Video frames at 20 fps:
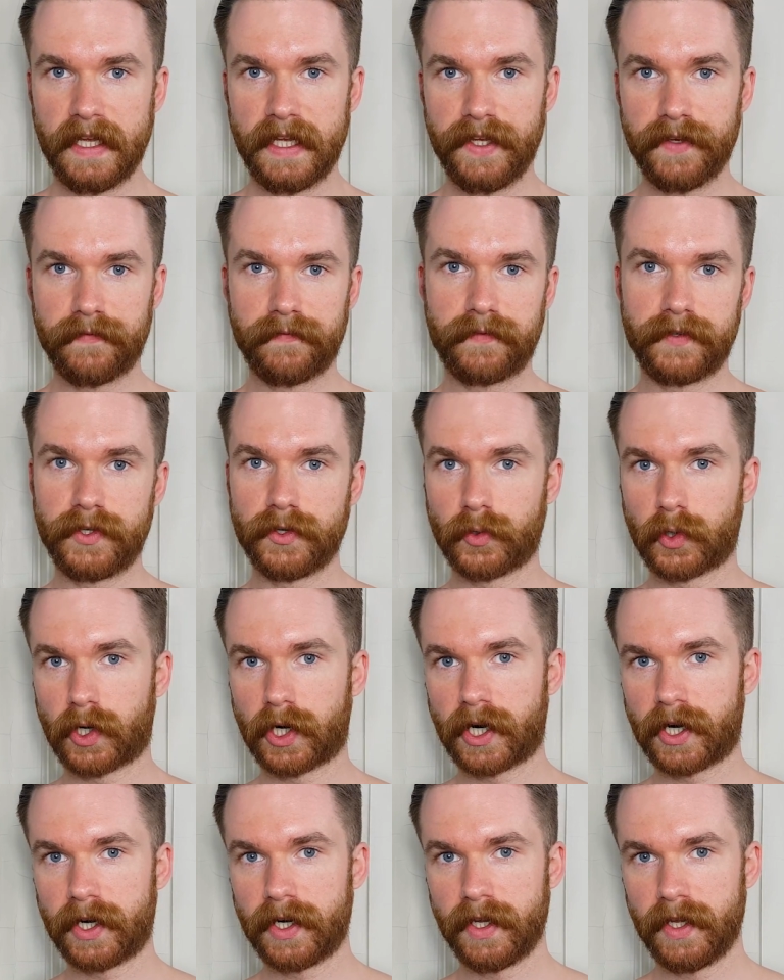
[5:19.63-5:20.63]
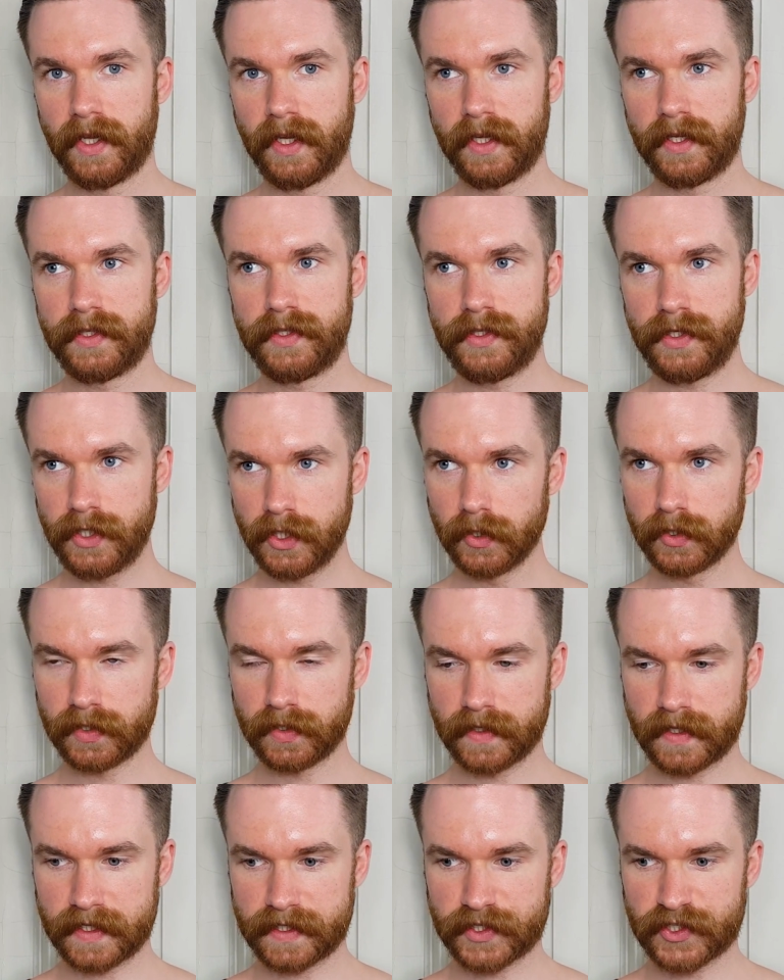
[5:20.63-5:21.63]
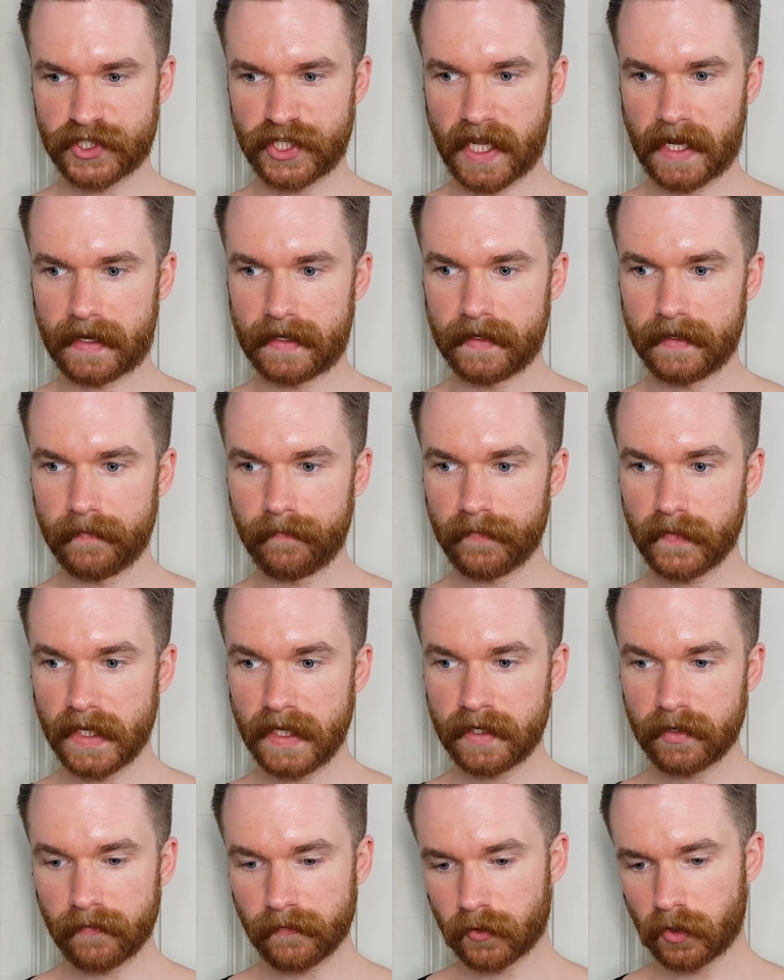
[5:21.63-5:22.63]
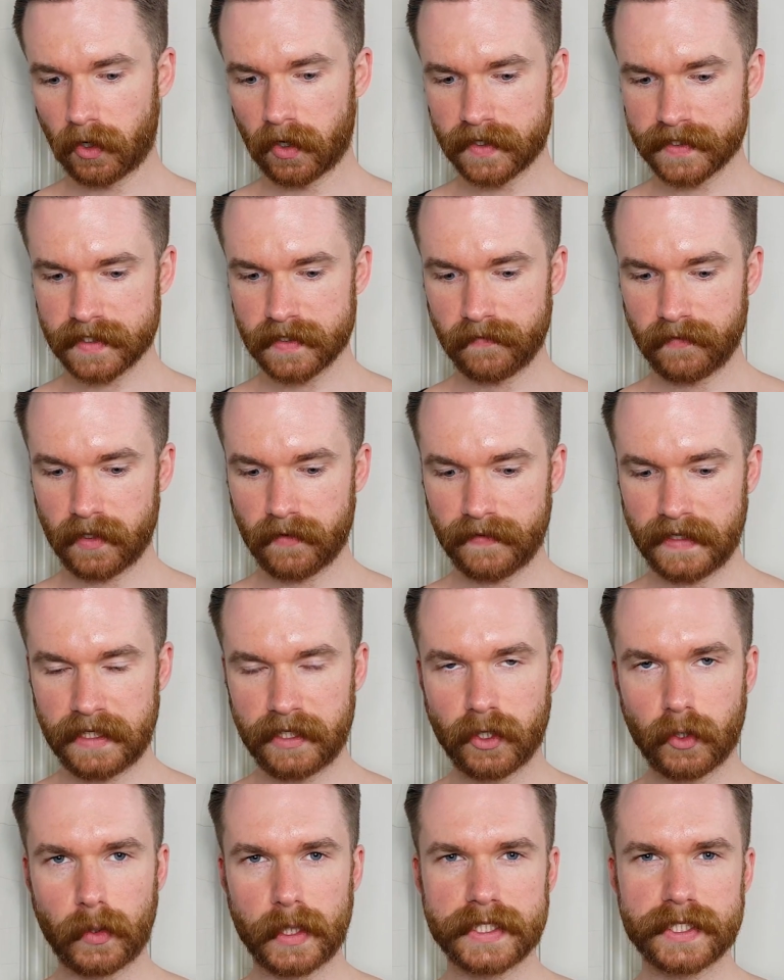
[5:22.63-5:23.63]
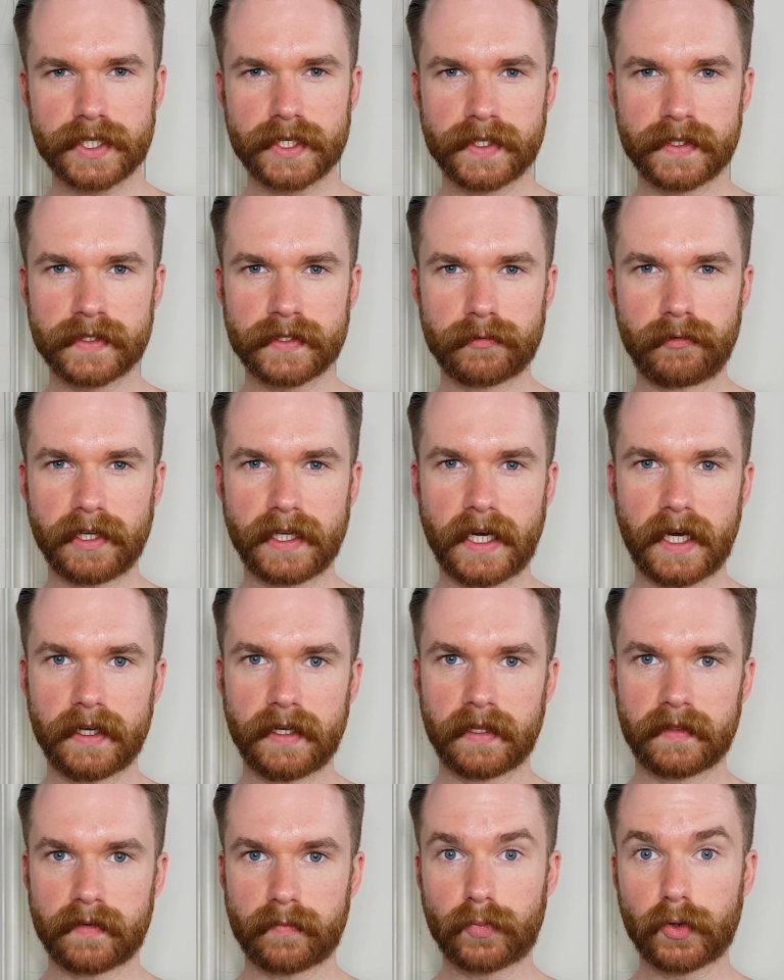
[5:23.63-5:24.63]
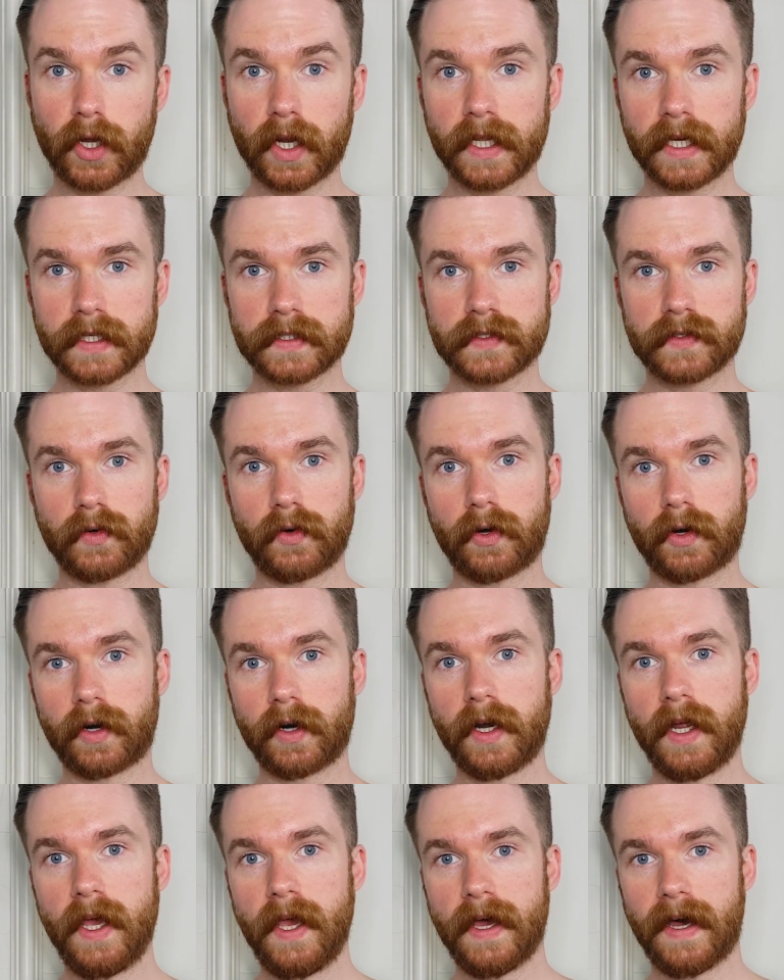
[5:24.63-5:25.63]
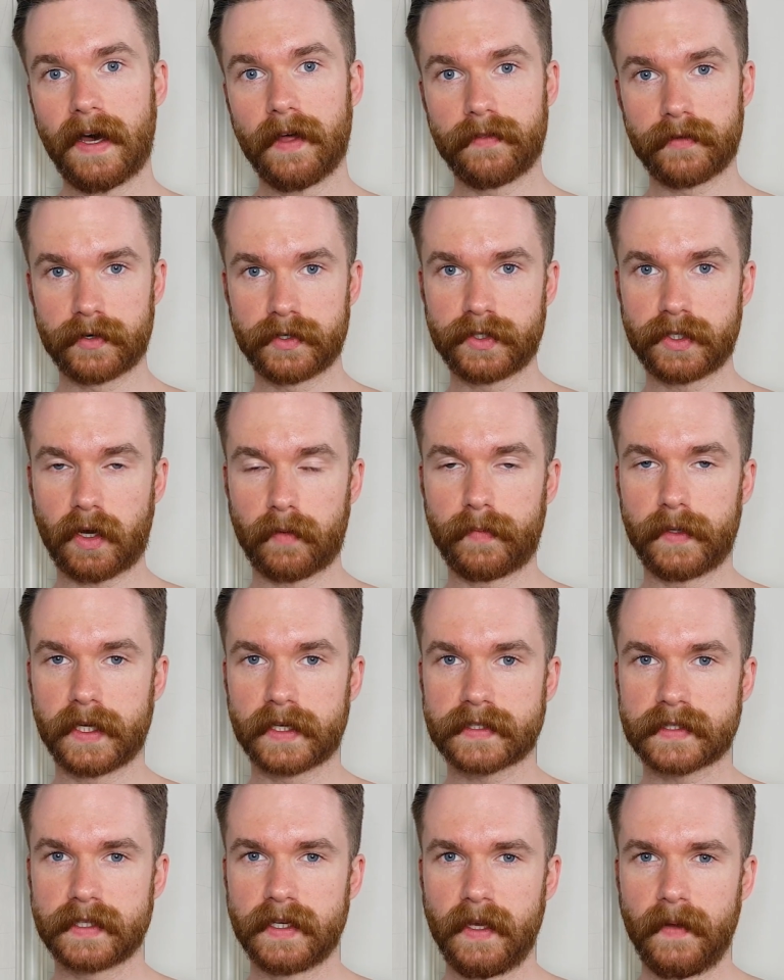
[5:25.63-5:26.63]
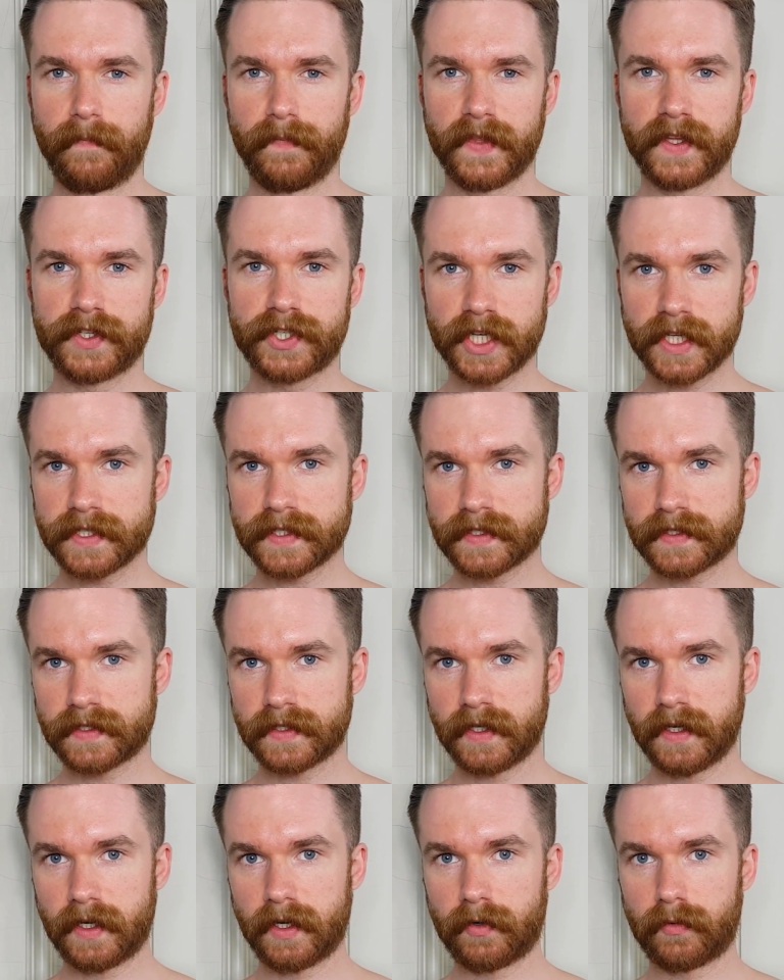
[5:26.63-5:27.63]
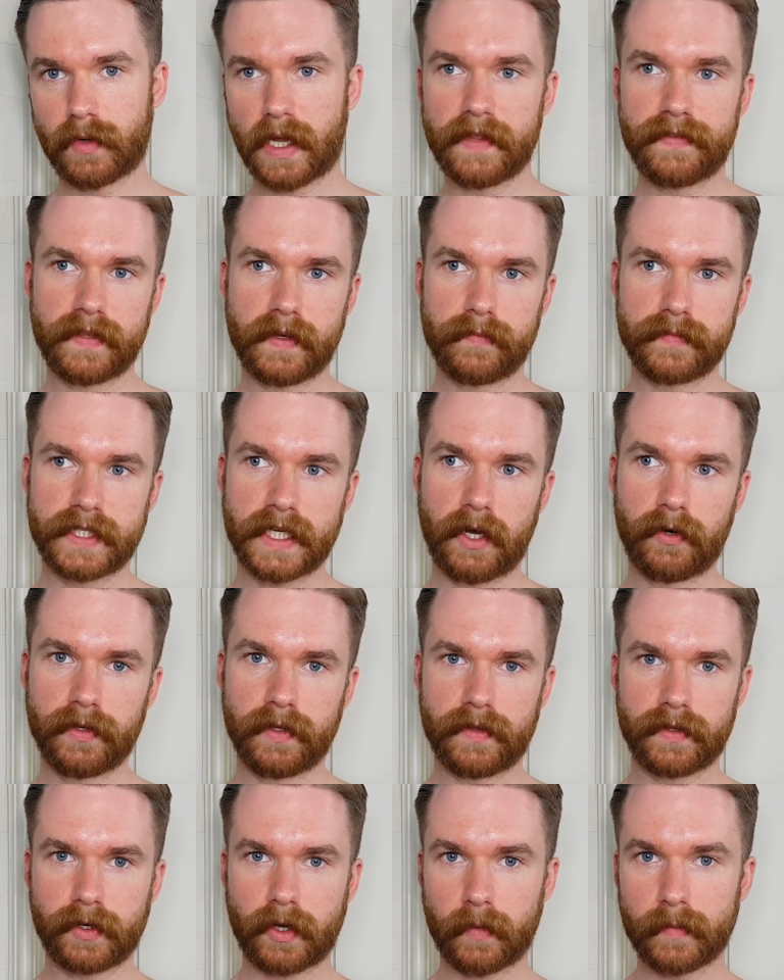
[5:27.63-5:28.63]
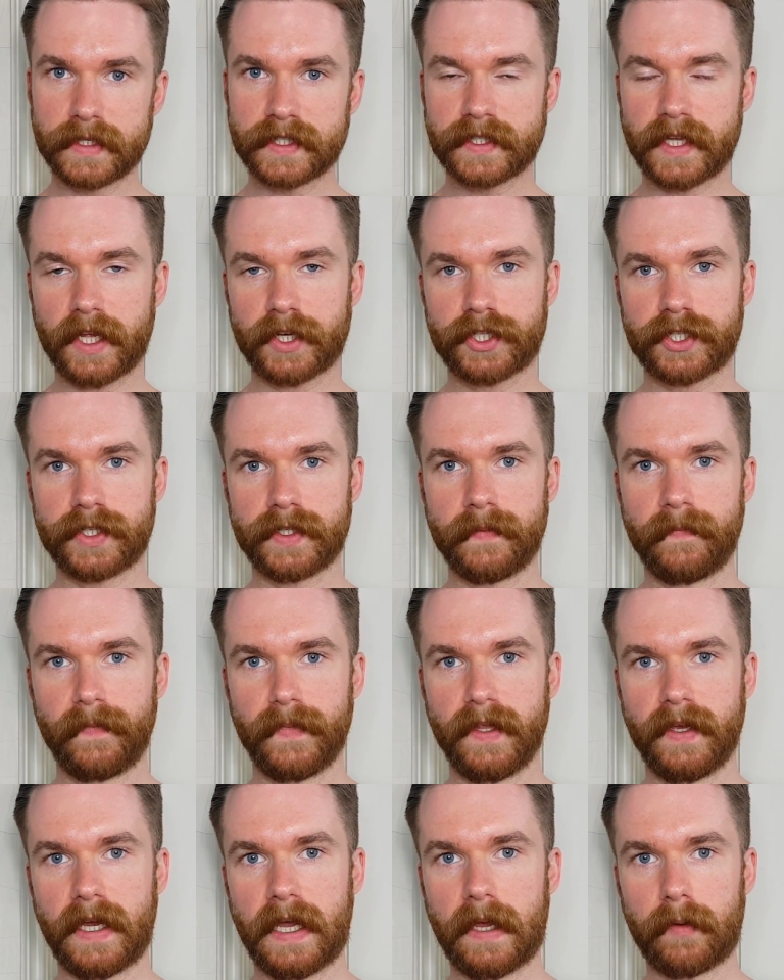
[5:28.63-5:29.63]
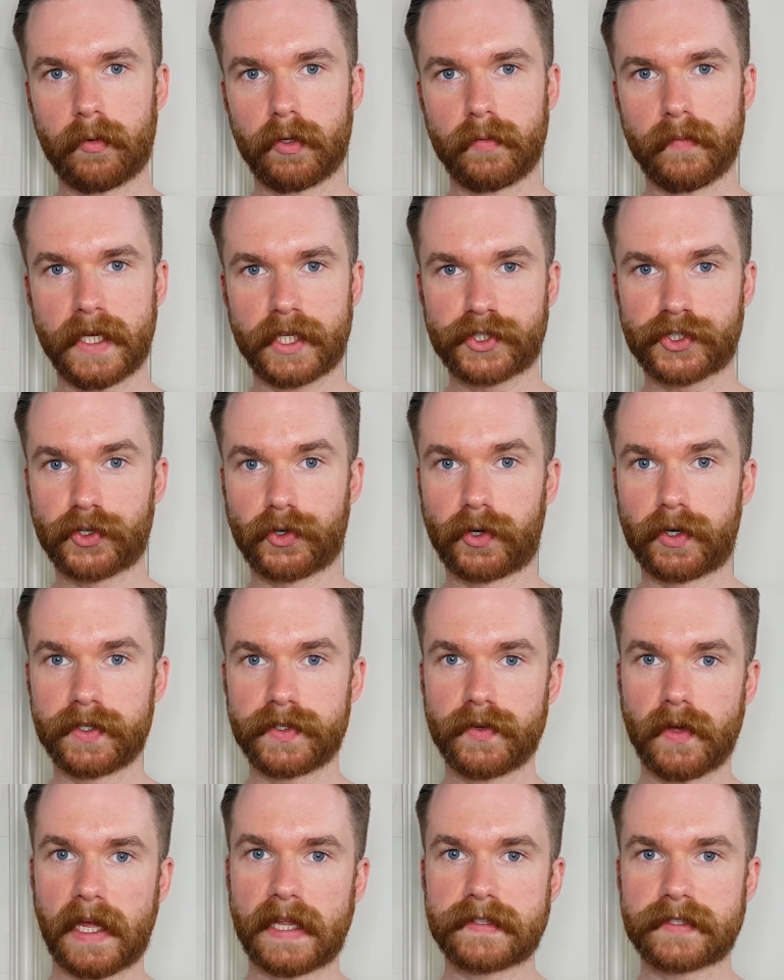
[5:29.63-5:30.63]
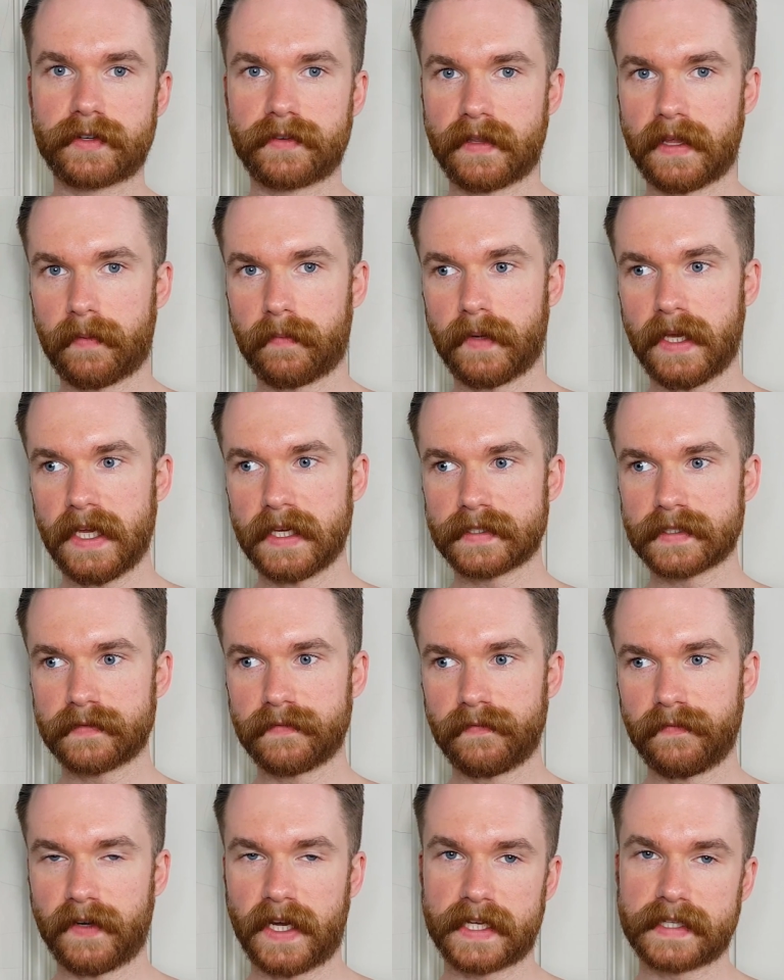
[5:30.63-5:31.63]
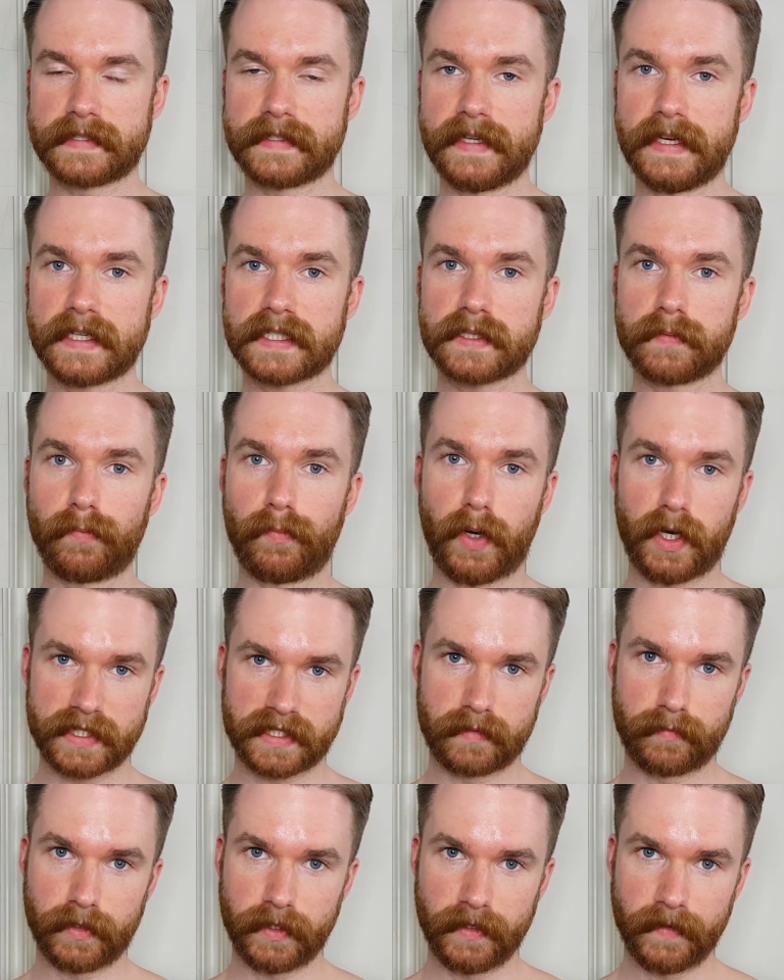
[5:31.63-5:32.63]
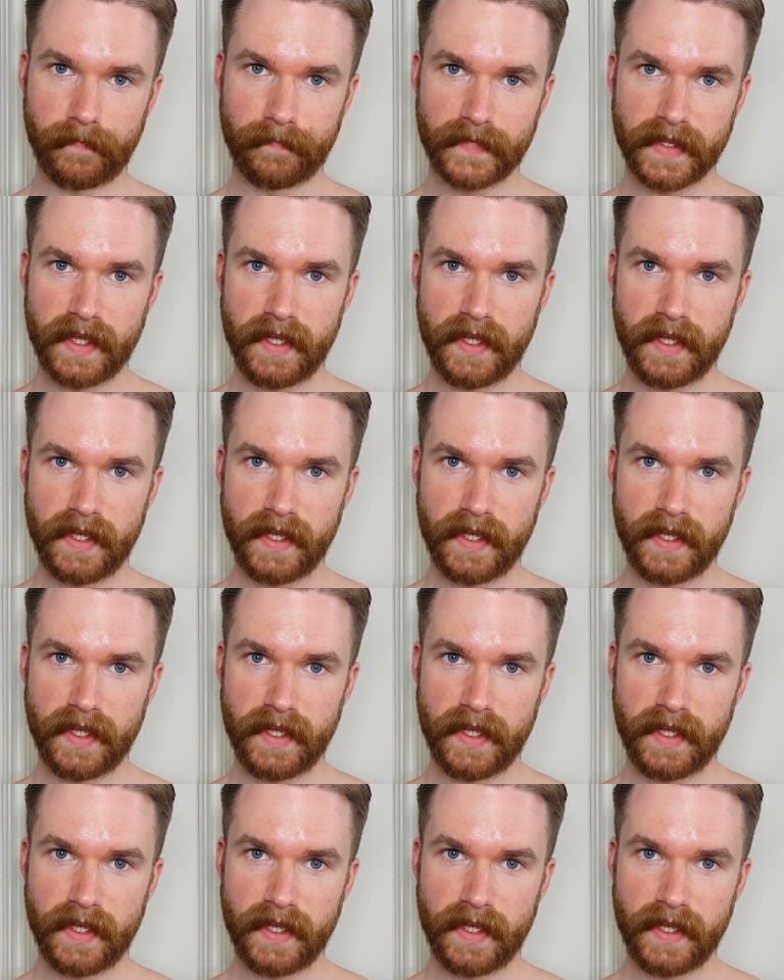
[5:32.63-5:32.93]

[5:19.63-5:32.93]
if you're new to this channel. And of course, if you have any questions regarding the products or other topics, just uh, write them down in the comment section. I will make sure to answer them as fast as possible.